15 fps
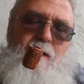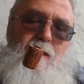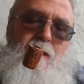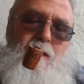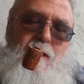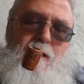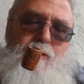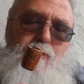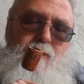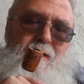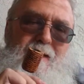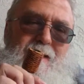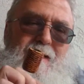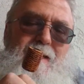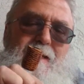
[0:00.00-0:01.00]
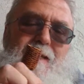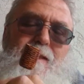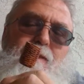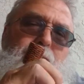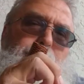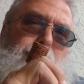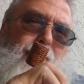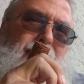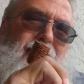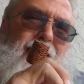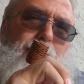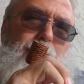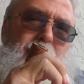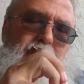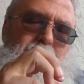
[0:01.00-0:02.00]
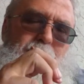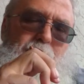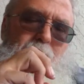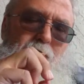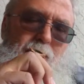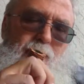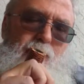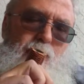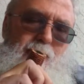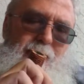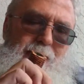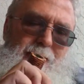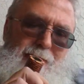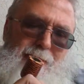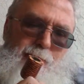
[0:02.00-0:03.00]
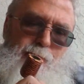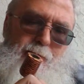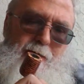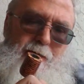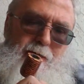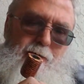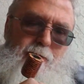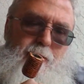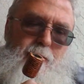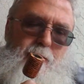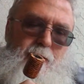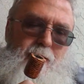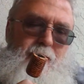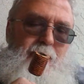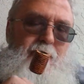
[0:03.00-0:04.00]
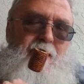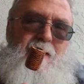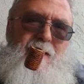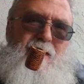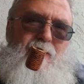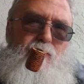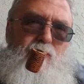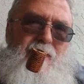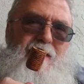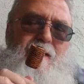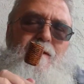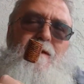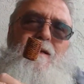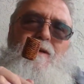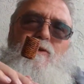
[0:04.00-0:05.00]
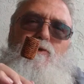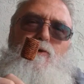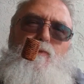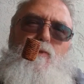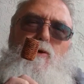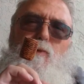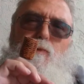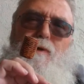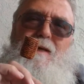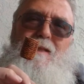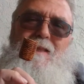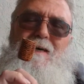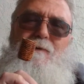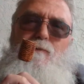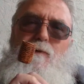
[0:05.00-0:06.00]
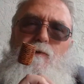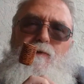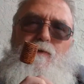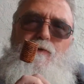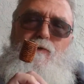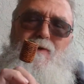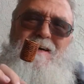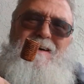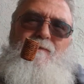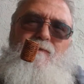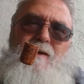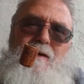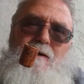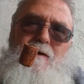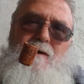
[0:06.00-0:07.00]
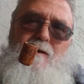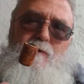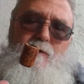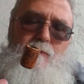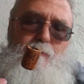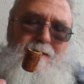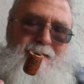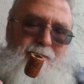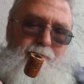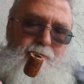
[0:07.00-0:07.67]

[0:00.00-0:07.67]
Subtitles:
getting in the pipe mud all the way down there and raising it to the appropriate level with the draft passage